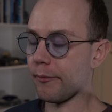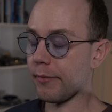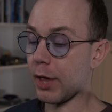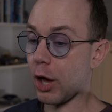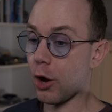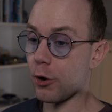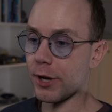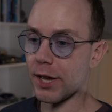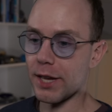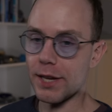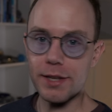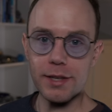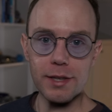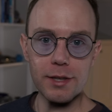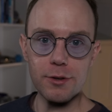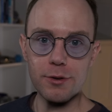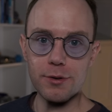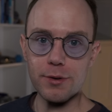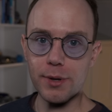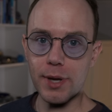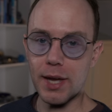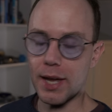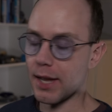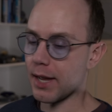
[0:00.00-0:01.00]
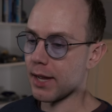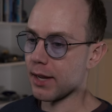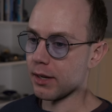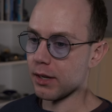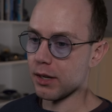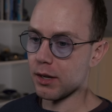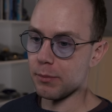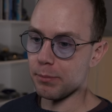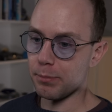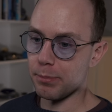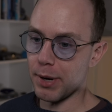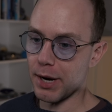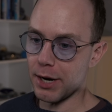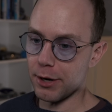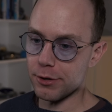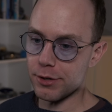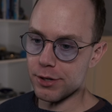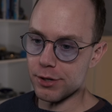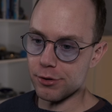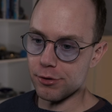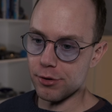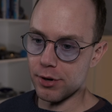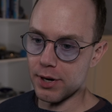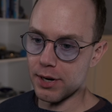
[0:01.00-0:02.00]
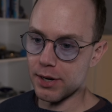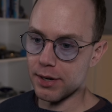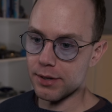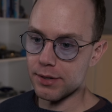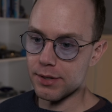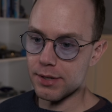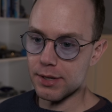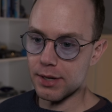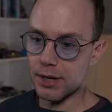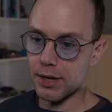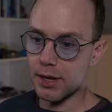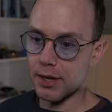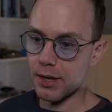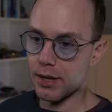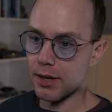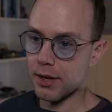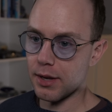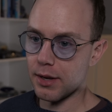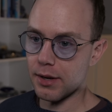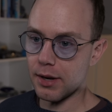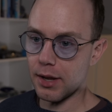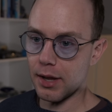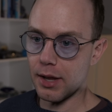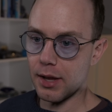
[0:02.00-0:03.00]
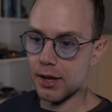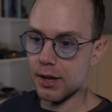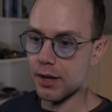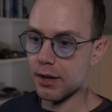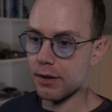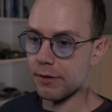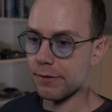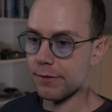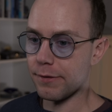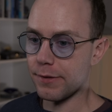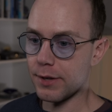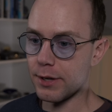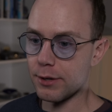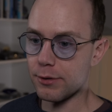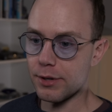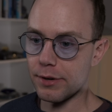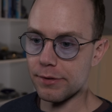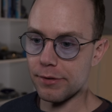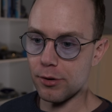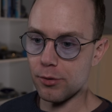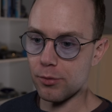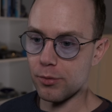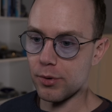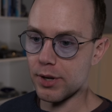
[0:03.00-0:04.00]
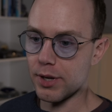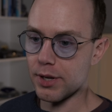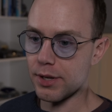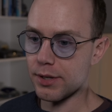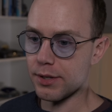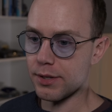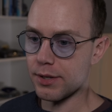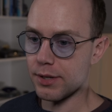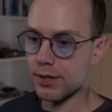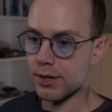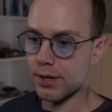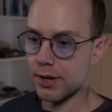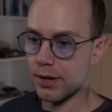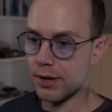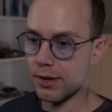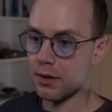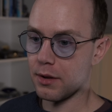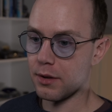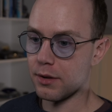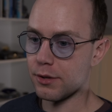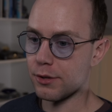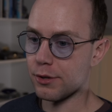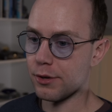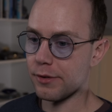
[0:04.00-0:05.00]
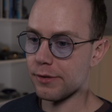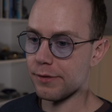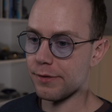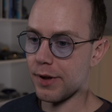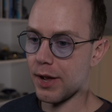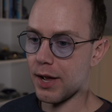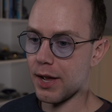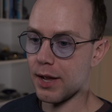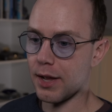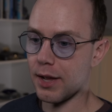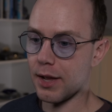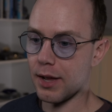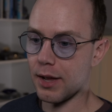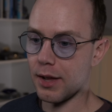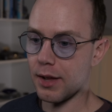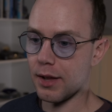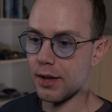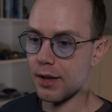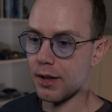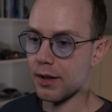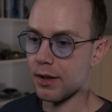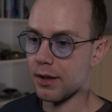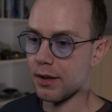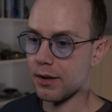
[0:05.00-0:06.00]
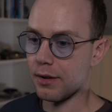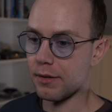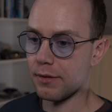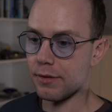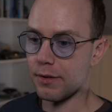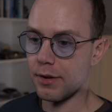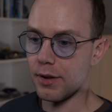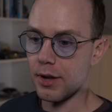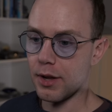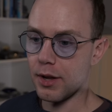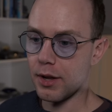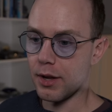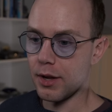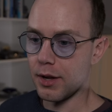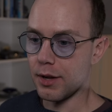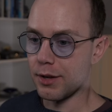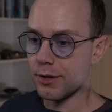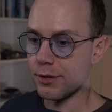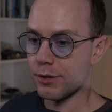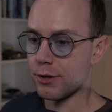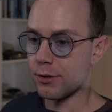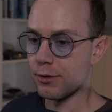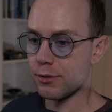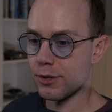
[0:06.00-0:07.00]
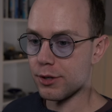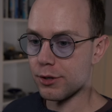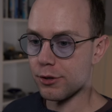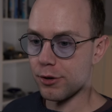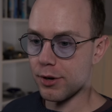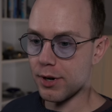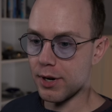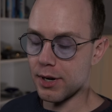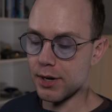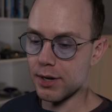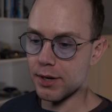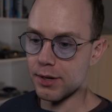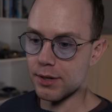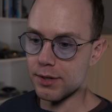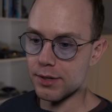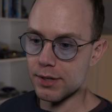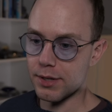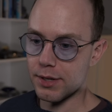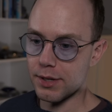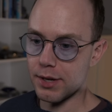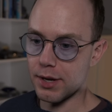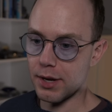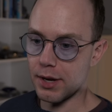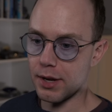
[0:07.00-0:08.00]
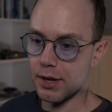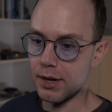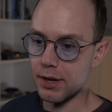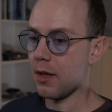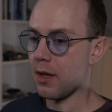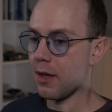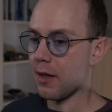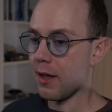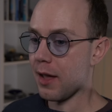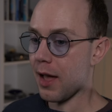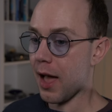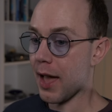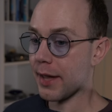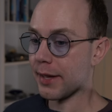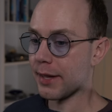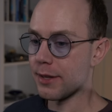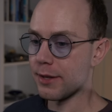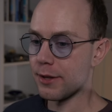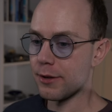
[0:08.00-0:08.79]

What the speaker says: Okay, you can compare strings in a few different ways. So if I have 2 strings, I can